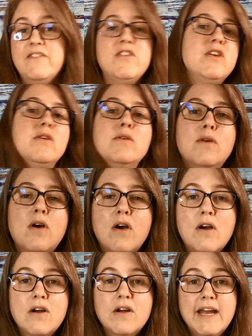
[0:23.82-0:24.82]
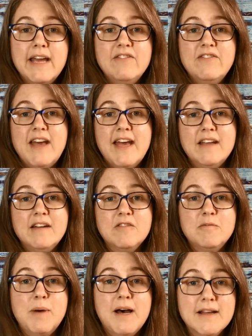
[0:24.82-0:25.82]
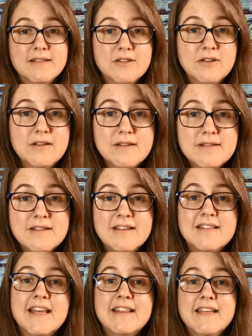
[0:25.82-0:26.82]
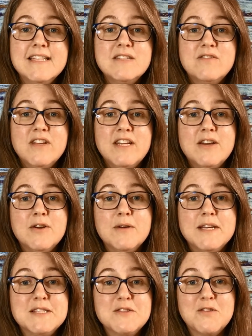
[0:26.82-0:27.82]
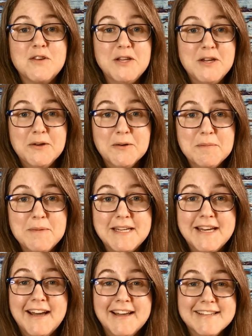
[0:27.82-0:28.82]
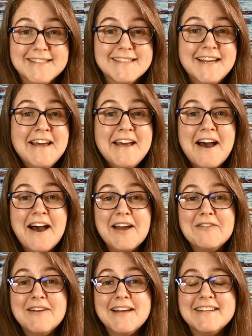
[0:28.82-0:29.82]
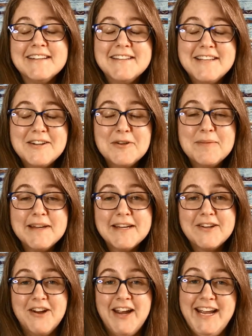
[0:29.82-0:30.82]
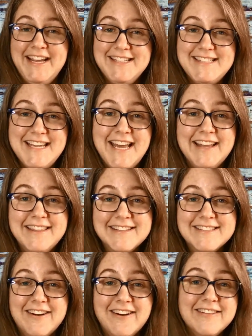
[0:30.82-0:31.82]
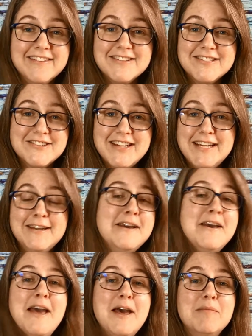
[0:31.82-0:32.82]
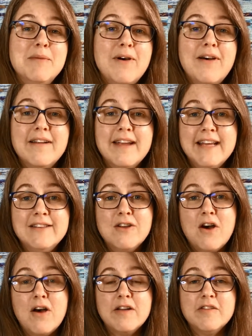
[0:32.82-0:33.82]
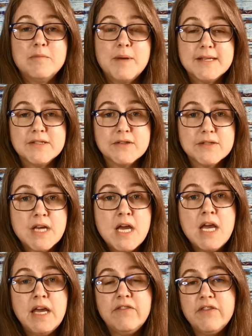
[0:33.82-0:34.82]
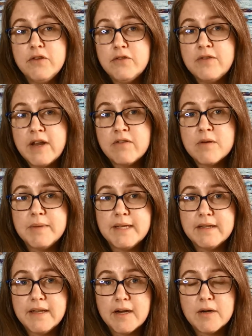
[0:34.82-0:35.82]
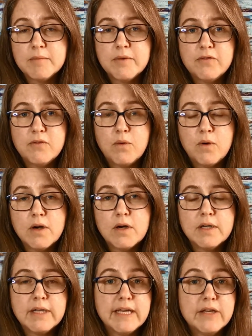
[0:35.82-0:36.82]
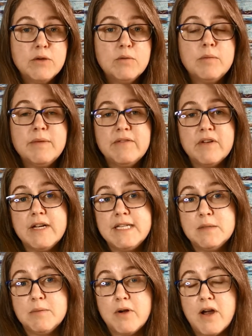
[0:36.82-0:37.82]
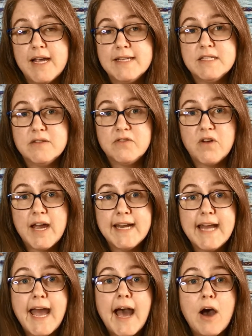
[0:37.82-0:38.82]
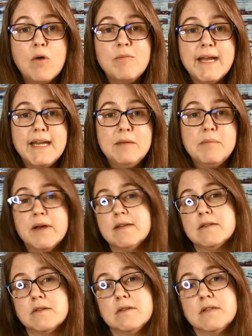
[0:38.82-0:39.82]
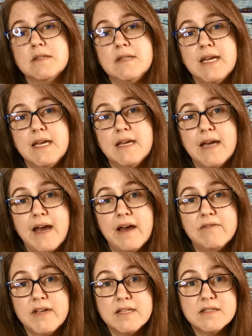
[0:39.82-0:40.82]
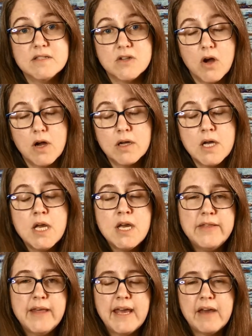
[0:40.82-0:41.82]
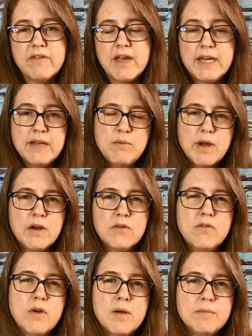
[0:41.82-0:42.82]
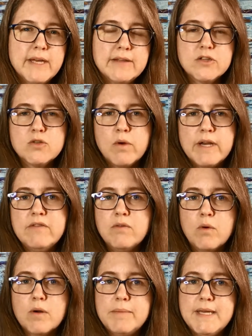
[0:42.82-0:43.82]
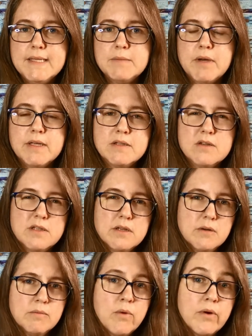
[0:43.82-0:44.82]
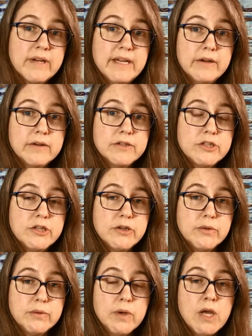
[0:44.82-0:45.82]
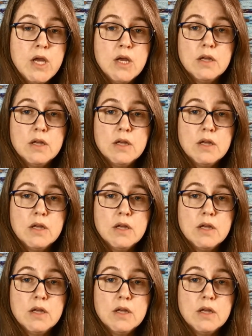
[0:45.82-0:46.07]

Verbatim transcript: if you are a fan of puzzles, then this video is for you because I went a little bit crazy at the Dollar Tree and bought a lot of puzzles. If you've never been there before, like you will be very surprised to find how many puzzles that they have in stock. They have anywhere from like the 24 piece puzzles that are more geared to